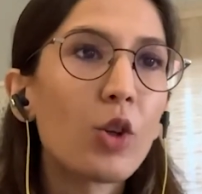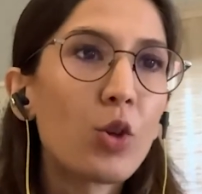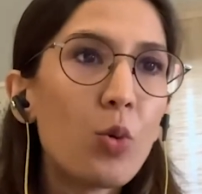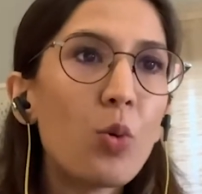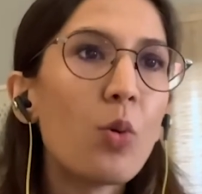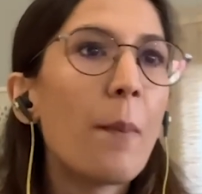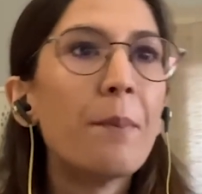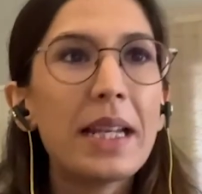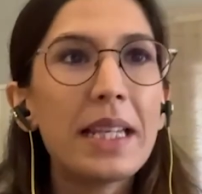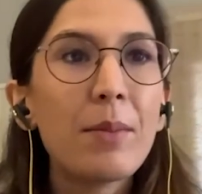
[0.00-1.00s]
to
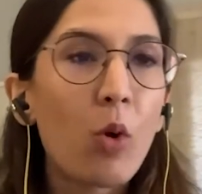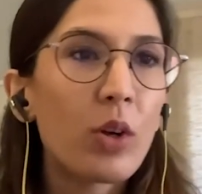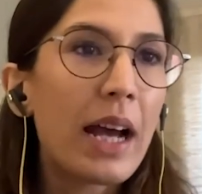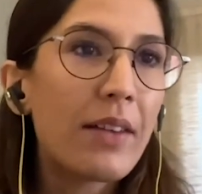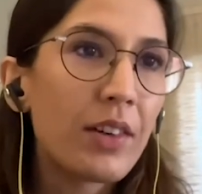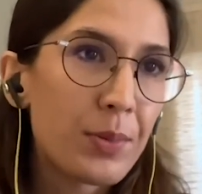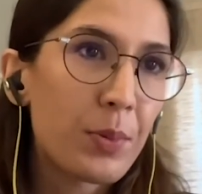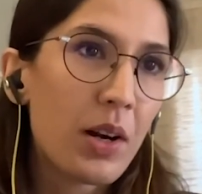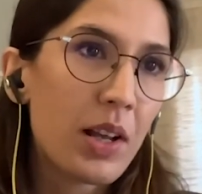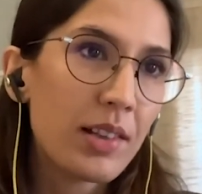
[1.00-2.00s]
many more diverse
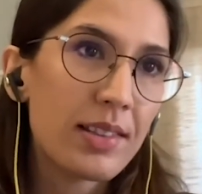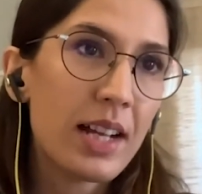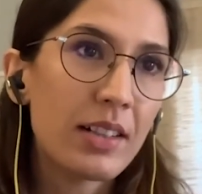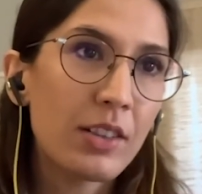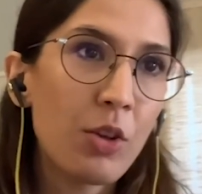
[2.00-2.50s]
products that